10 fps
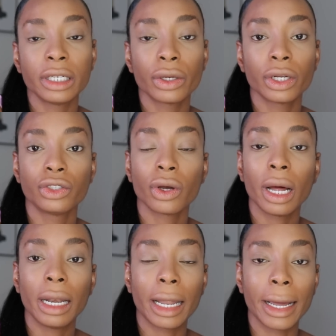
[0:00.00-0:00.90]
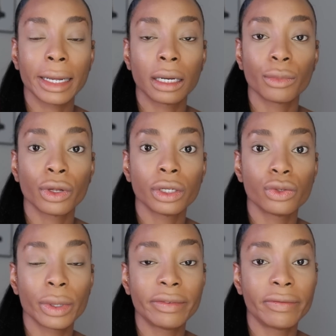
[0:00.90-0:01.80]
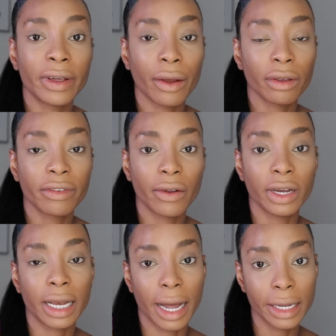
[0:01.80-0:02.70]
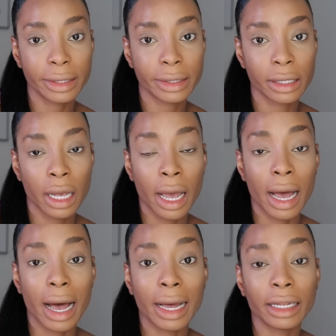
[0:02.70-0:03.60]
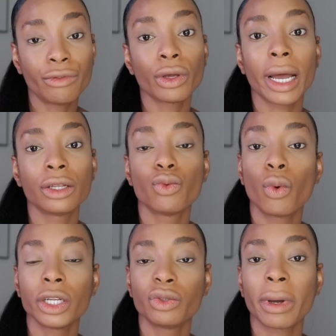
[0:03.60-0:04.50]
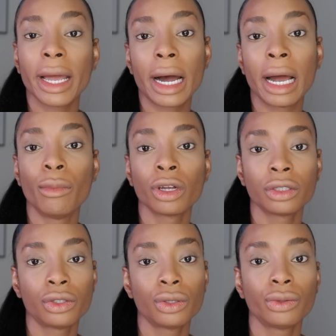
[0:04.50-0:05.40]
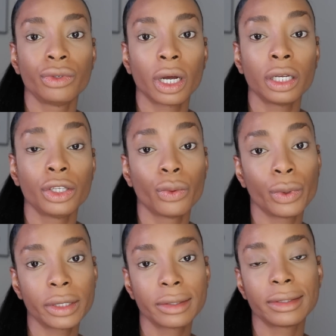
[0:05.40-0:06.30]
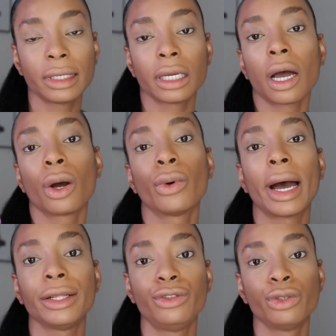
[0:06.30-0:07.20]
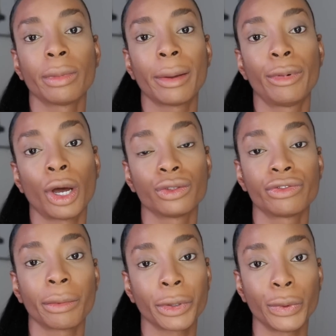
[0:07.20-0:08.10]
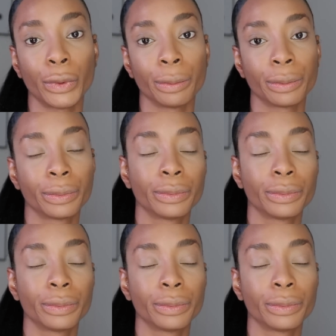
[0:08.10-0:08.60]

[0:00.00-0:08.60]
going to draw a line, and I'm going to do it very, very light. And if you guys watch my eyebrow tutorial, you would see how I do my brows from home.